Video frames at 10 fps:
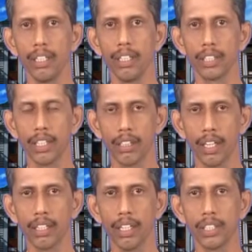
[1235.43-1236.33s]
inside
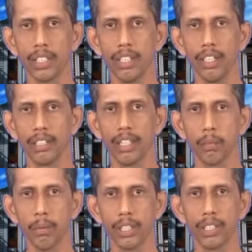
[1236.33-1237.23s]
concrete, that
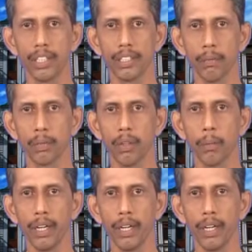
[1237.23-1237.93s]
moisture is absorbed